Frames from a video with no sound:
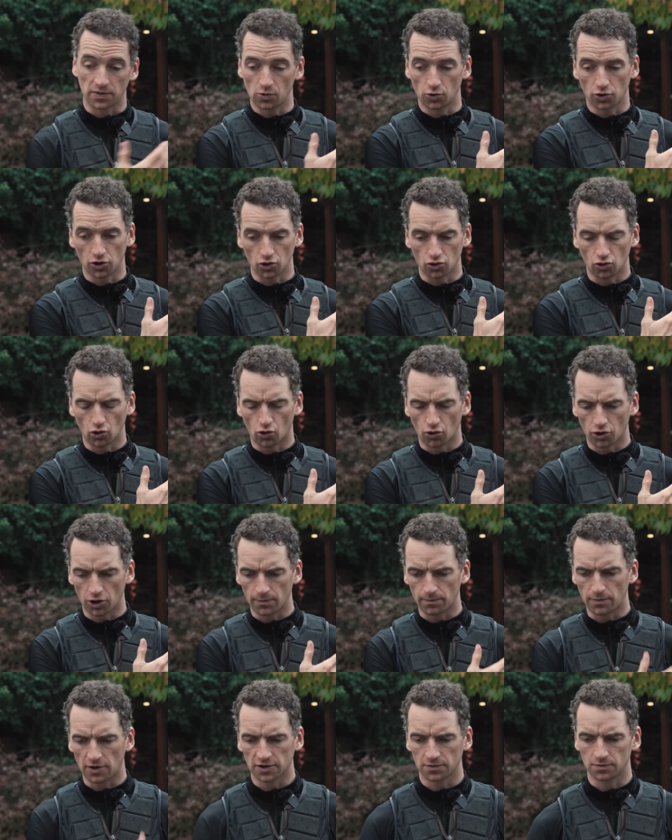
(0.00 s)
He won in Gorn
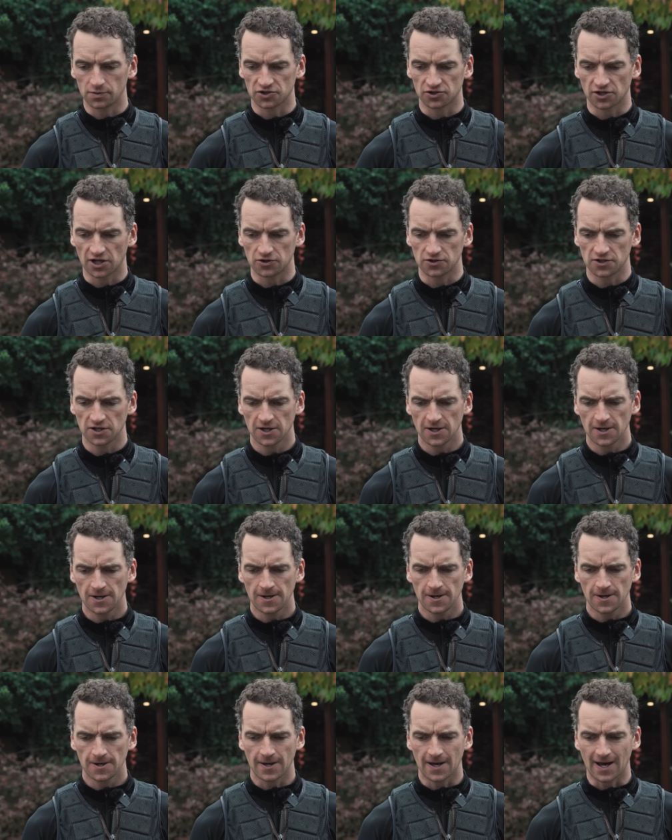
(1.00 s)
on bottomless ground,
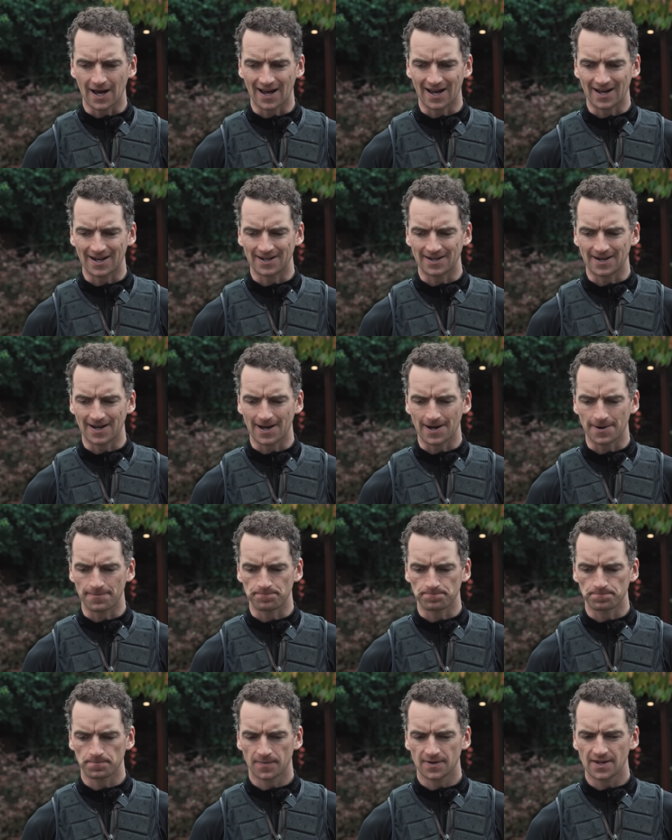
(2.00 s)
and
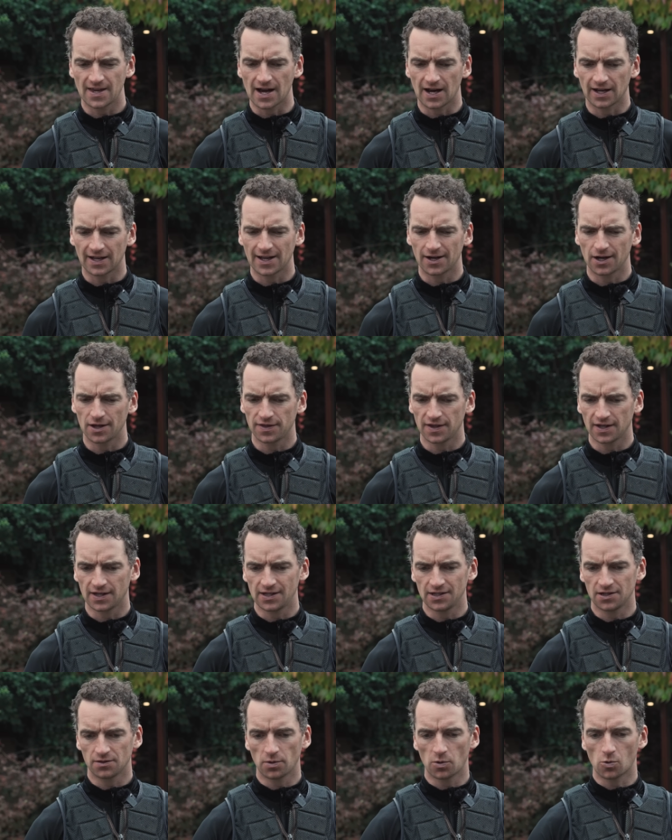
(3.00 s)
again, I think
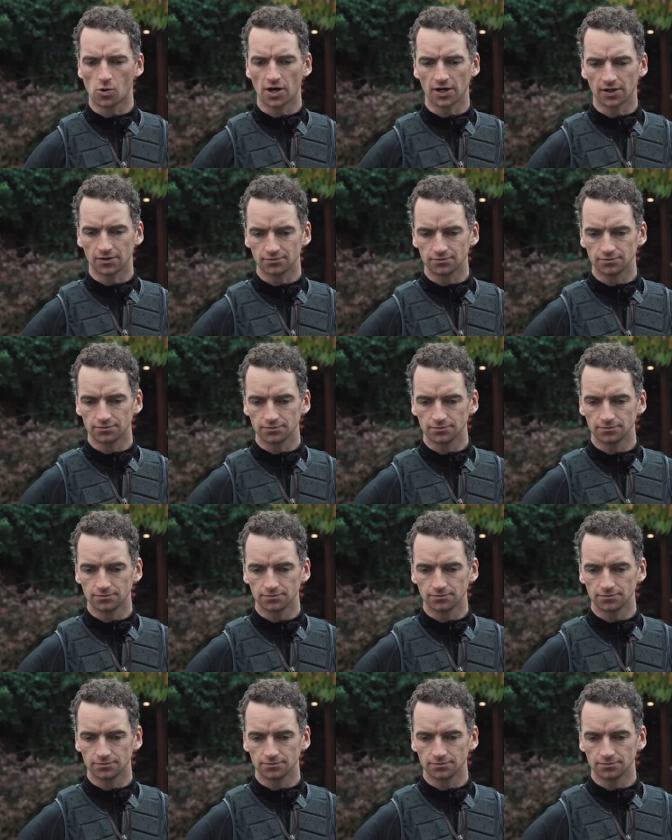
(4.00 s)
he could be one